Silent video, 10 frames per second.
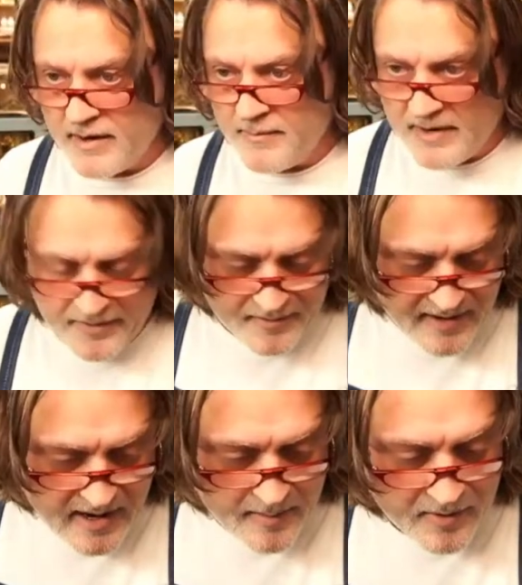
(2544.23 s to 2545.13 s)
up my other
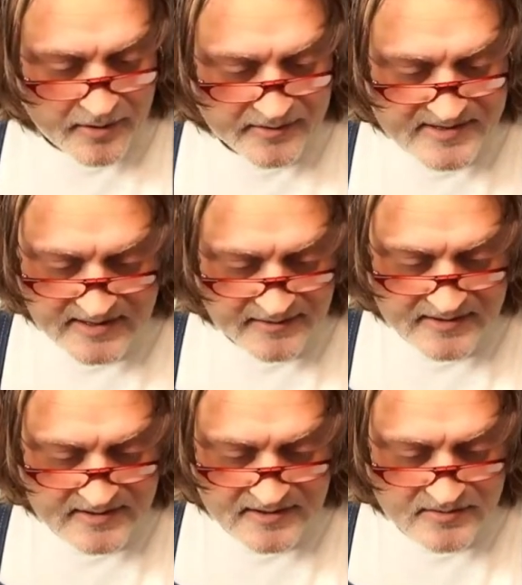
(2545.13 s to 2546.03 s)
camera. See,
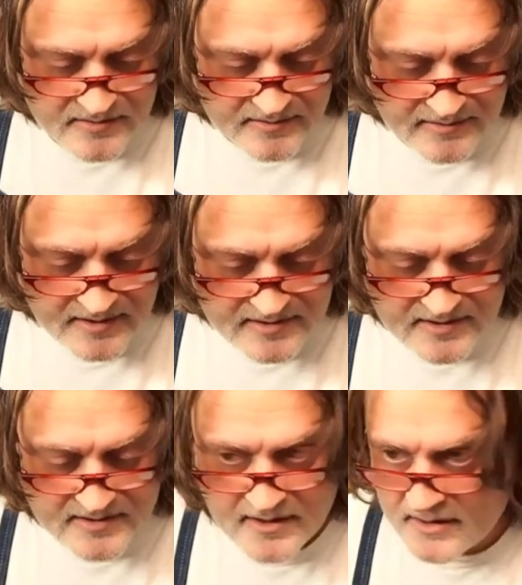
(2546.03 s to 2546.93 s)
this is this
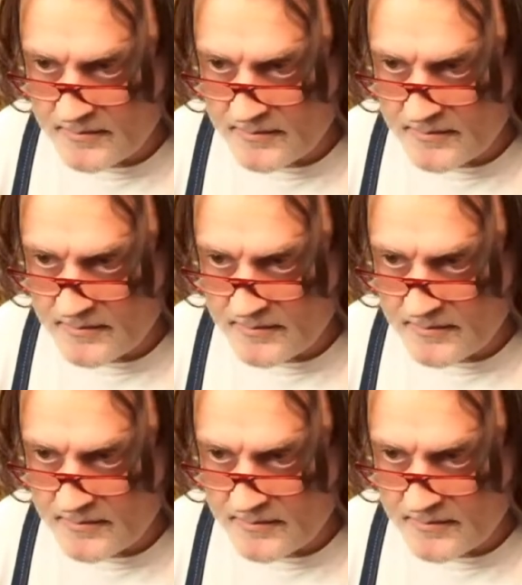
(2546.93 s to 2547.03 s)
is gonna